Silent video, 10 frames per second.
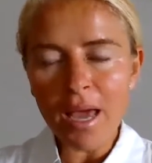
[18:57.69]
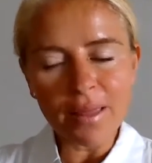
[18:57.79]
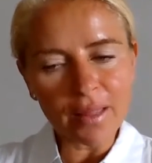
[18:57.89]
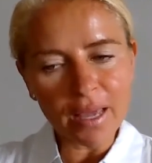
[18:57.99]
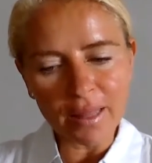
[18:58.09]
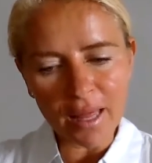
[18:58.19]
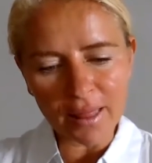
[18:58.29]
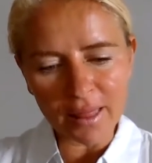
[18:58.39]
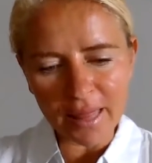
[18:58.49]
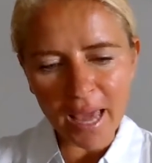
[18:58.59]

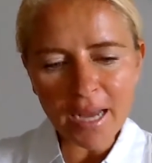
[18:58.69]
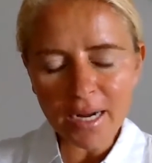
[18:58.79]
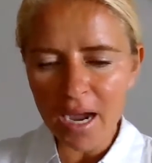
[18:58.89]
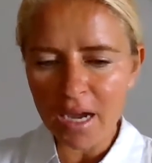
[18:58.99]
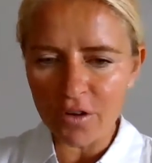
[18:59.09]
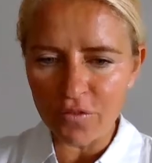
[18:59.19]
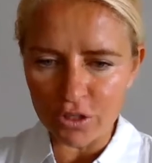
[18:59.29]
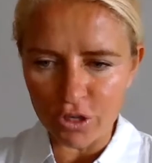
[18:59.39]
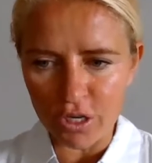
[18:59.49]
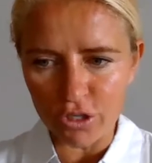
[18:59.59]
And that kind of
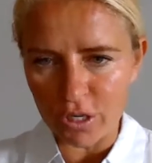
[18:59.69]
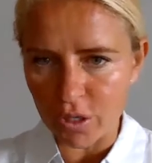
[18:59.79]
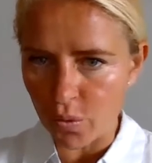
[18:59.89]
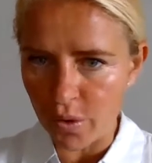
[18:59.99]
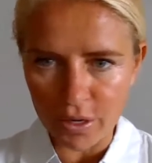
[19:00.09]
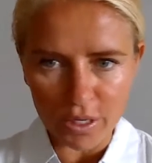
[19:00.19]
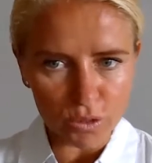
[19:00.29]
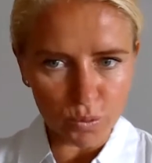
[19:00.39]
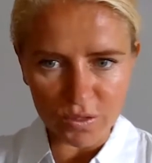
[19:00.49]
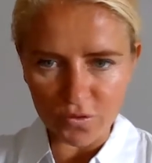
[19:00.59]
education and
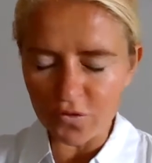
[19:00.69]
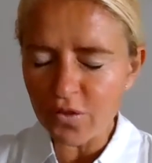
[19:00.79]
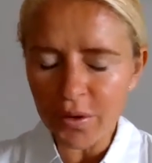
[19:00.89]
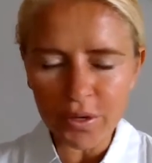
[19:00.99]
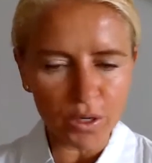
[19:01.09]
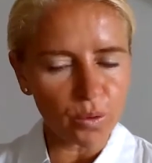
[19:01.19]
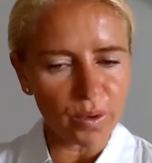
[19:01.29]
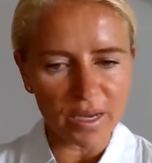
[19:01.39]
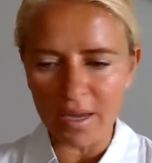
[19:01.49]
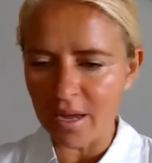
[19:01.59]
awareness was very
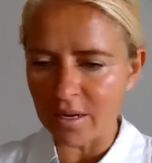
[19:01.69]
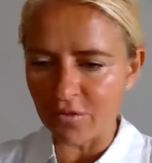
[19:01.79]
quick